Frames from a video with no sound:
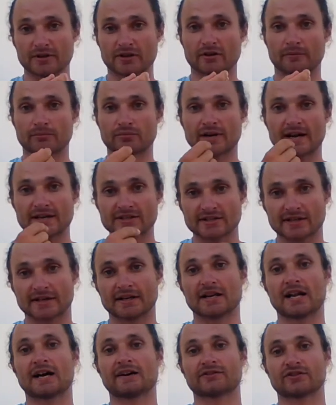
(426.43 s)
compressed and
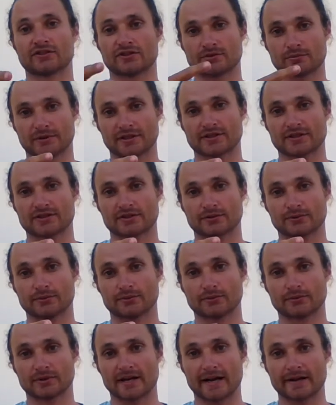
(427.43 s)
I'll have to switch
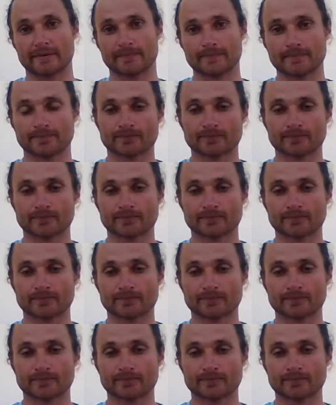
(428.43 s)
to K.